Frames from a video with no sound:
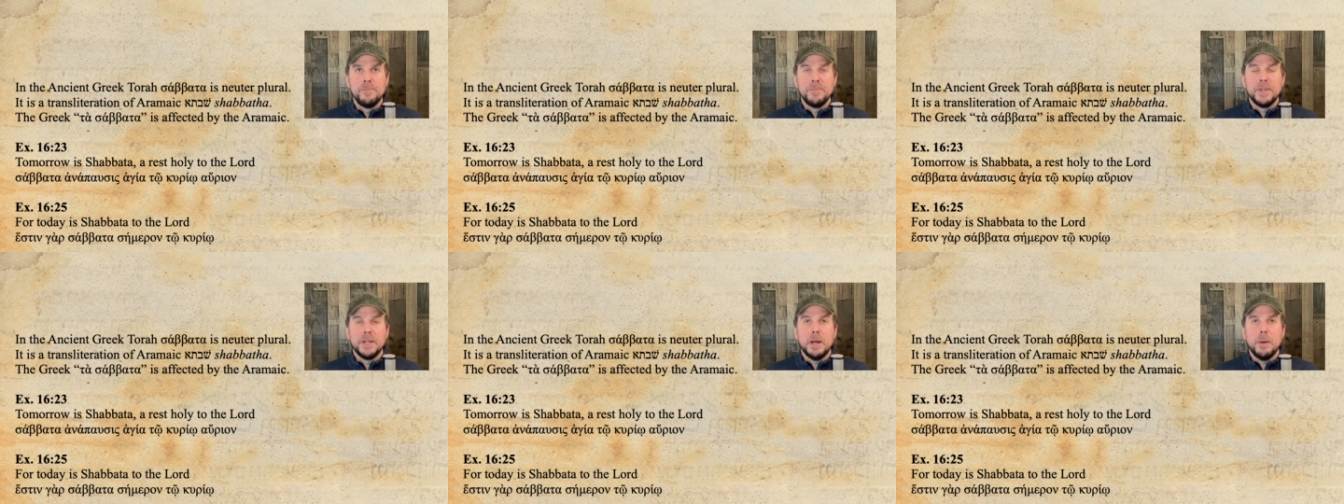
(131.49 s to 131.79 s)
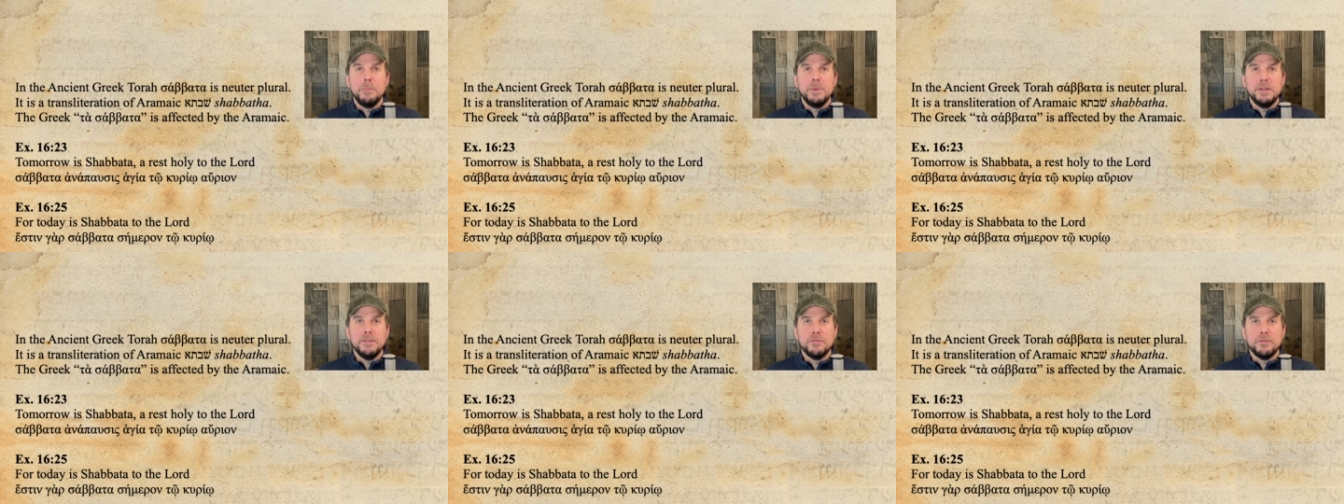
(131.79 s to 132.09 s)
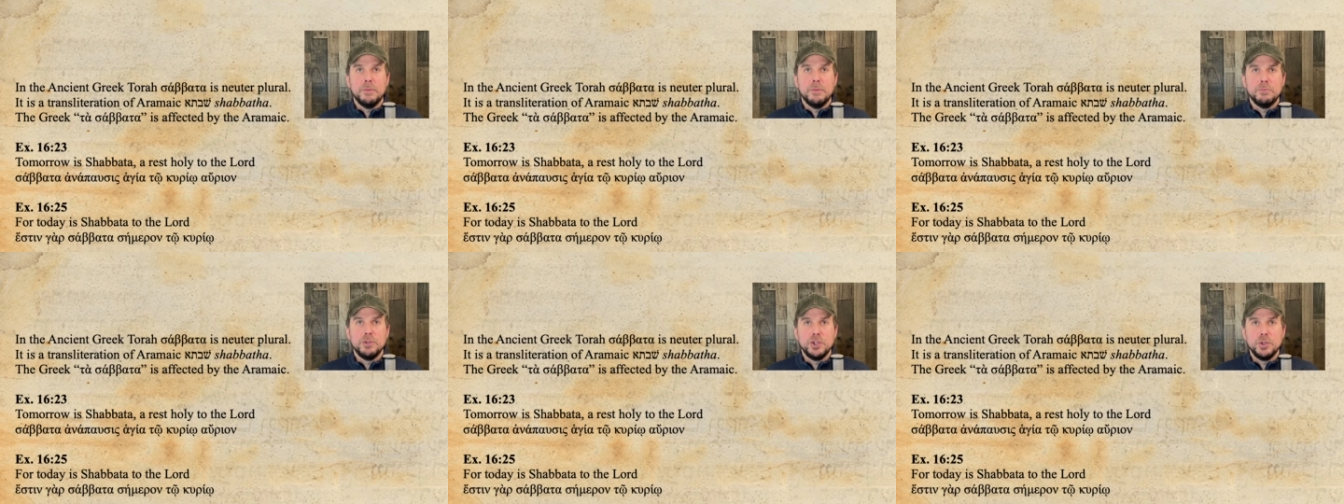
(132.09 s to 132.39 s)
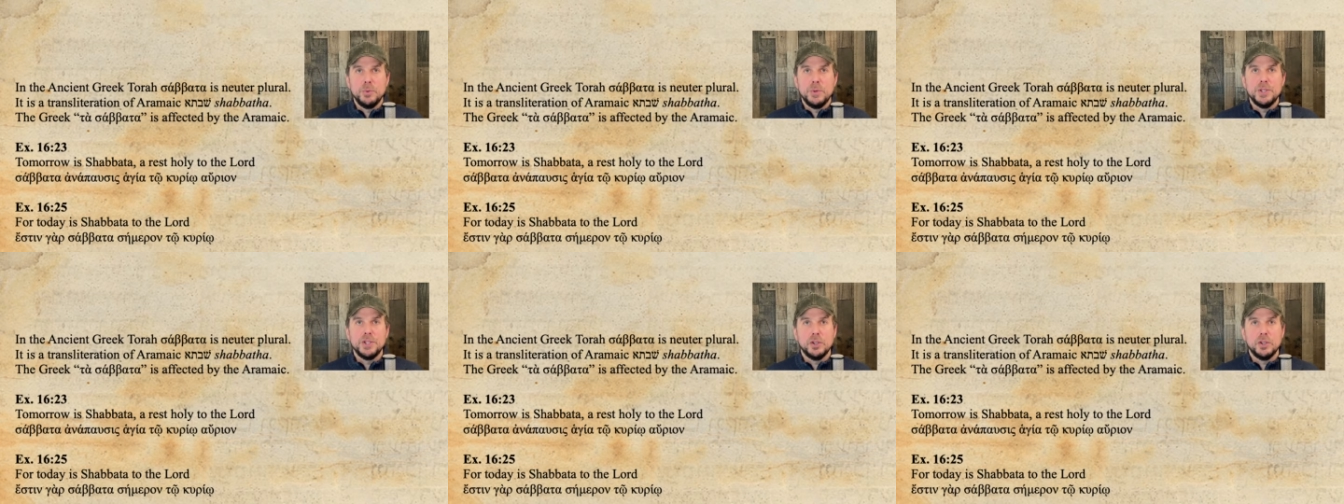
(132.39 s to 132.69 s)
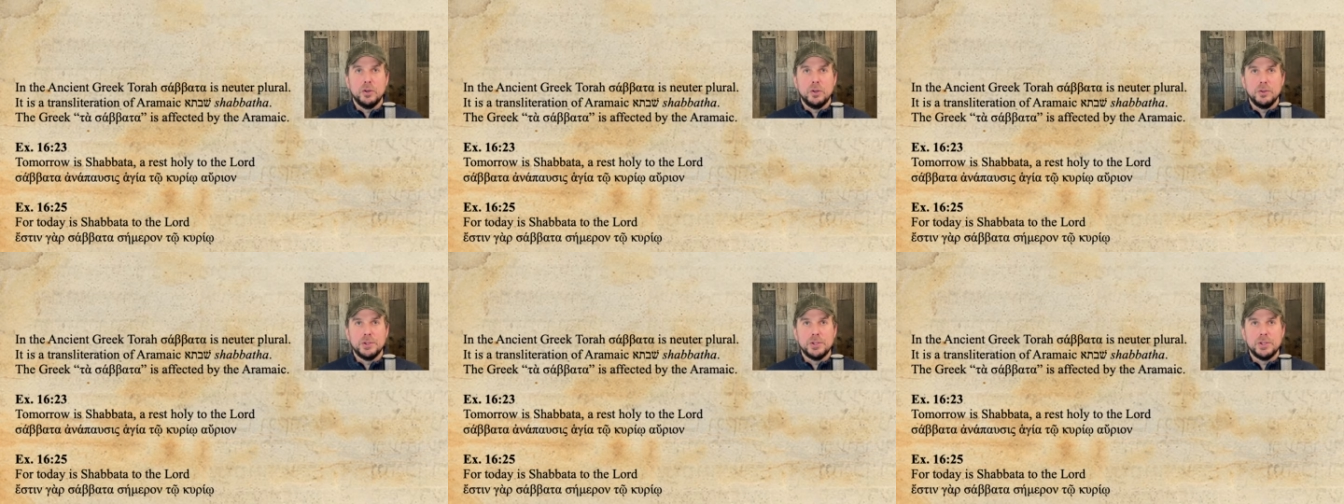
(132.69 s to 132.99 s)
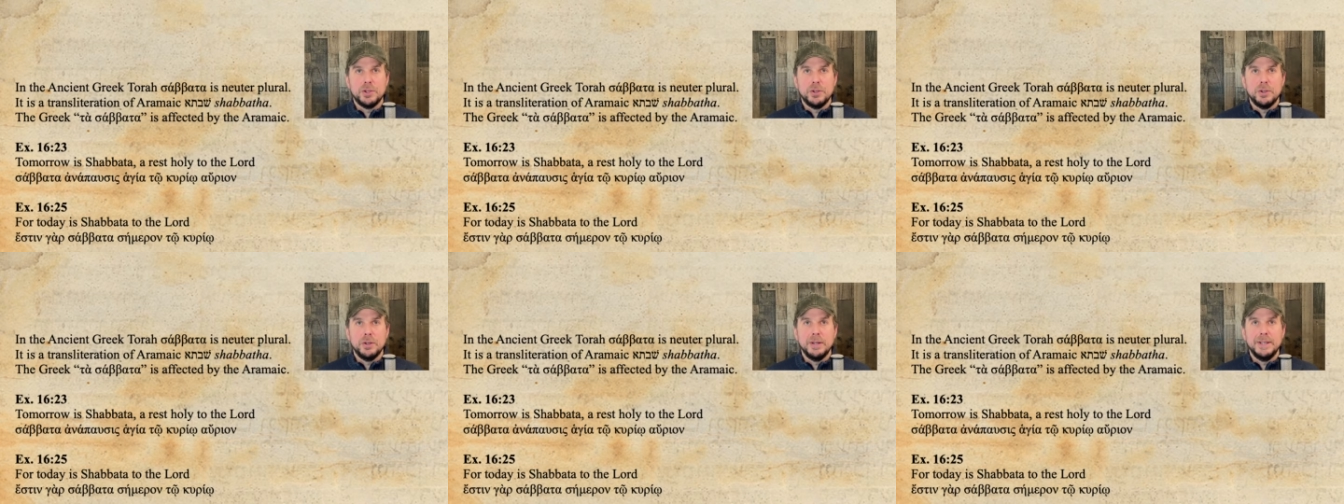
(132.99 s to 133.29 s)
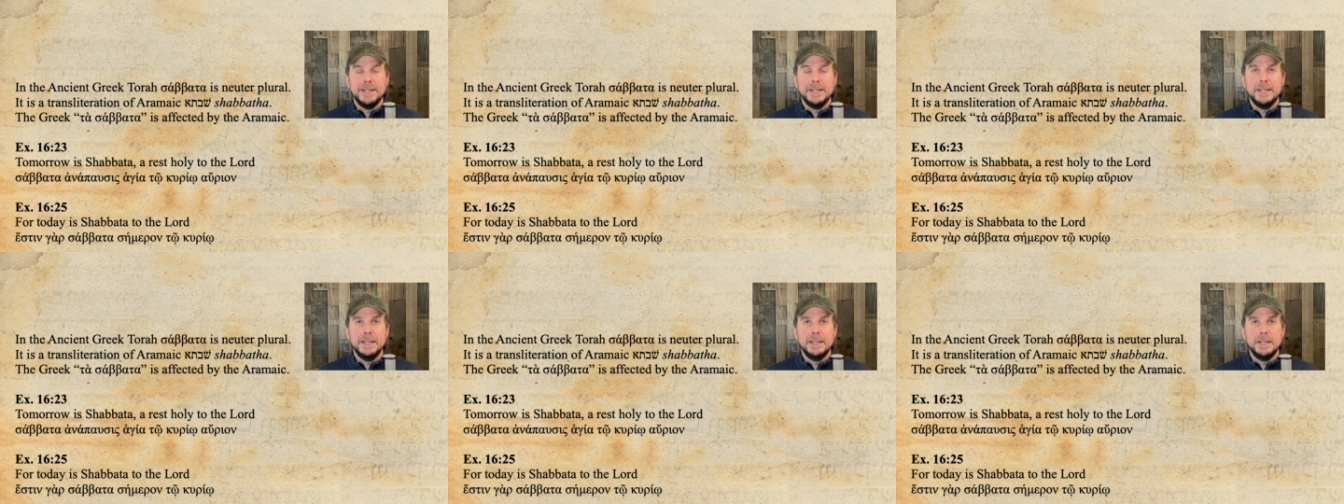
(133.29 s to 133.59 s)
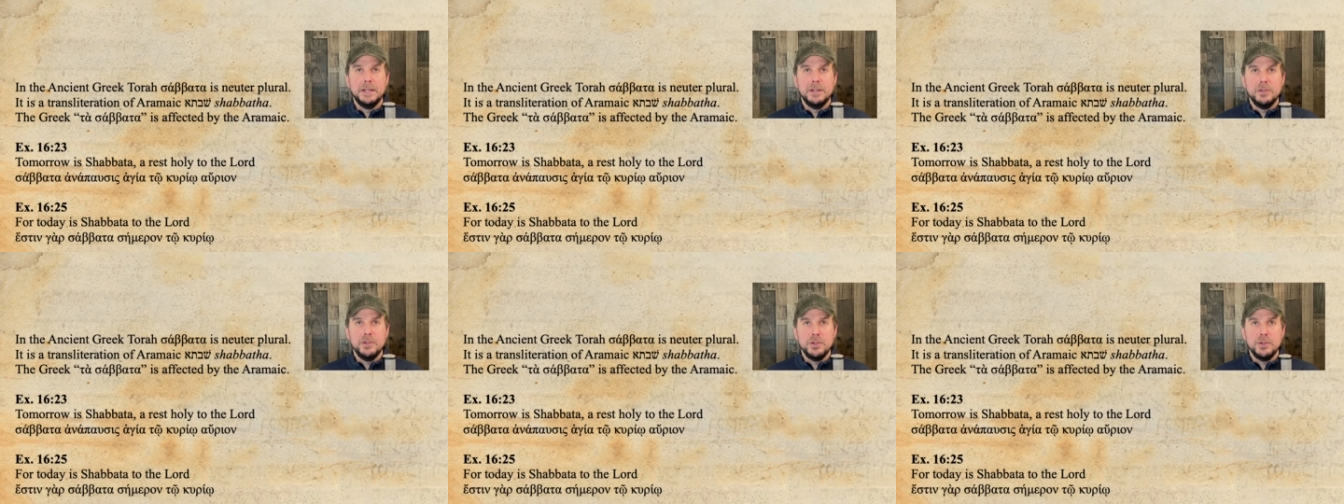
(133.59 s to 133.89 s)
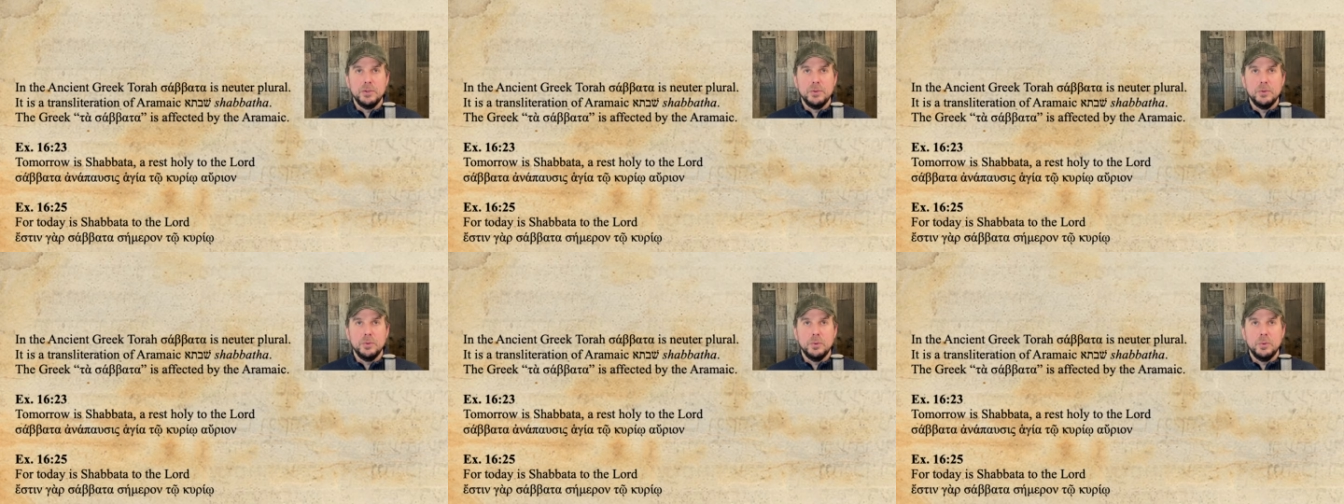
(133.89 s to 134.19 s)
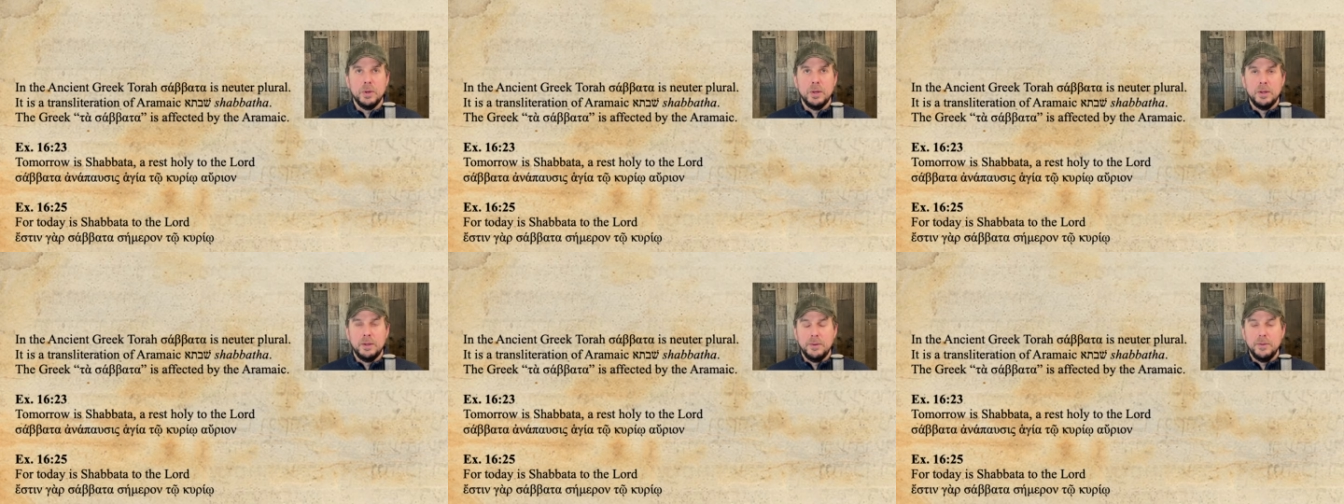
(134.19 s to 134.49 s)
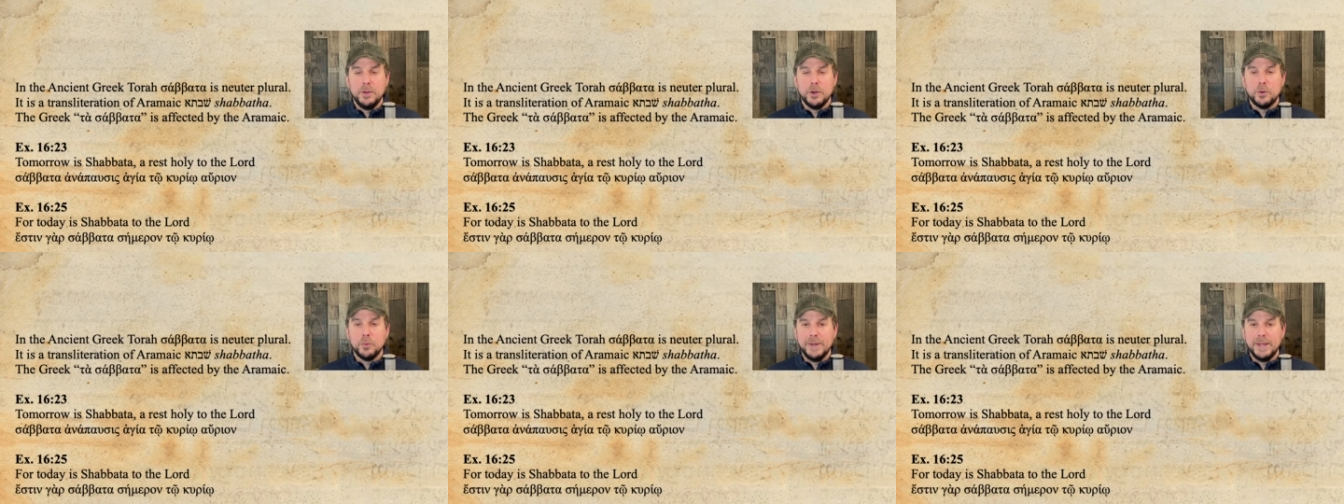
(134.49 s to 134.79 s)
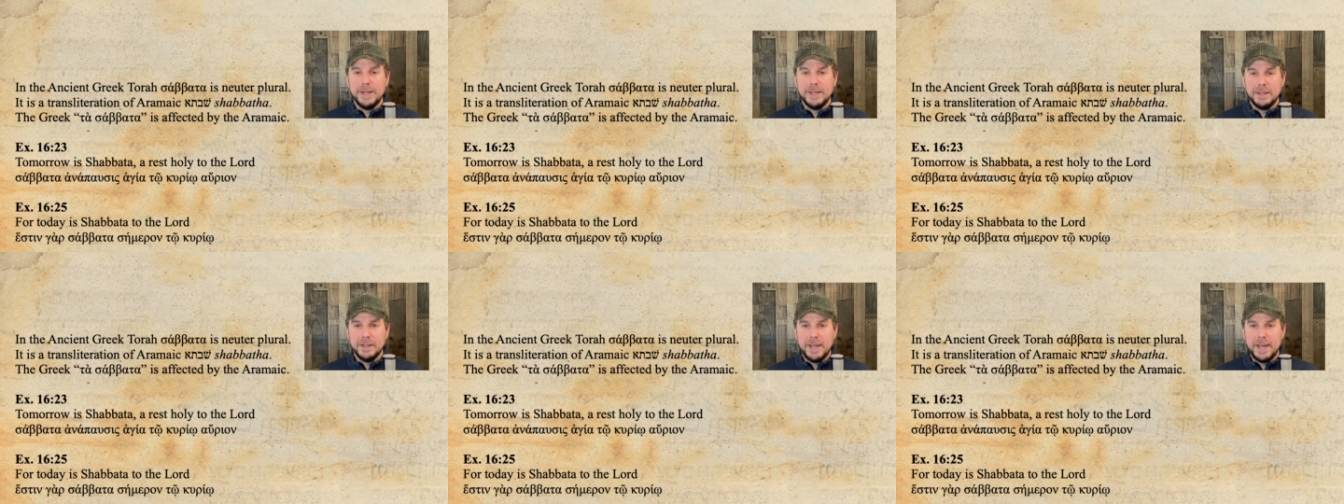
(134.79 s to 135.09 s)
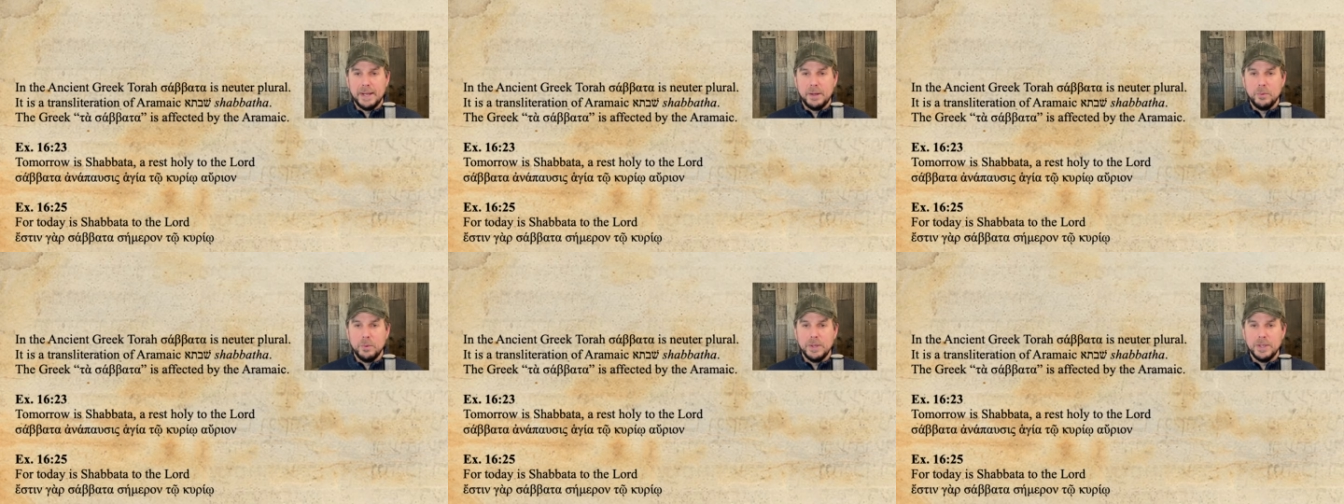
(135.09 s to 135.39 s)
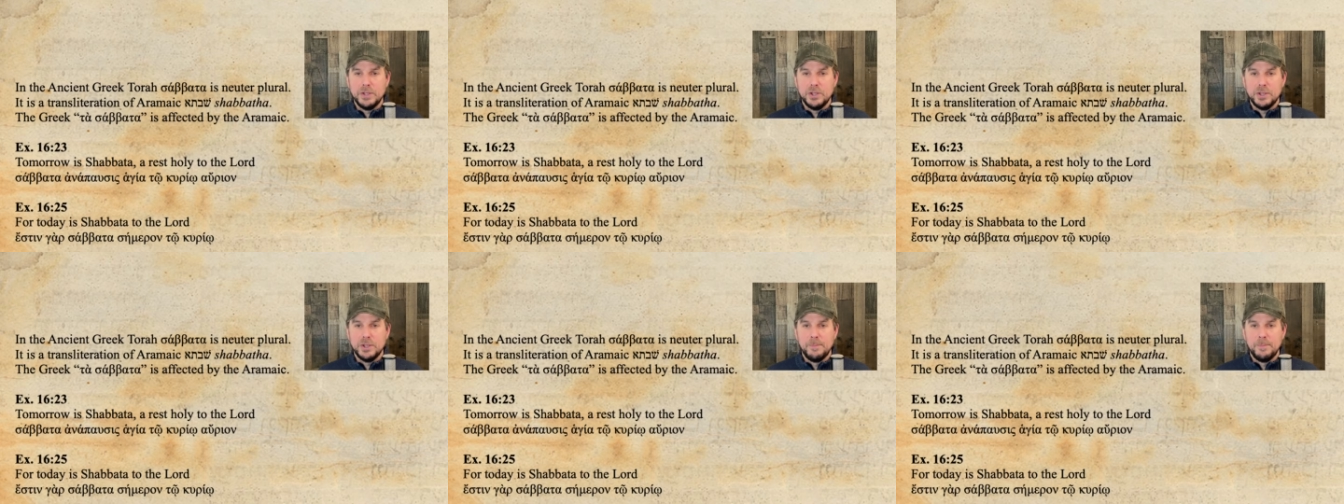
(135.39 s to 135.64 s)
coming from Jewish culture into the Greek language.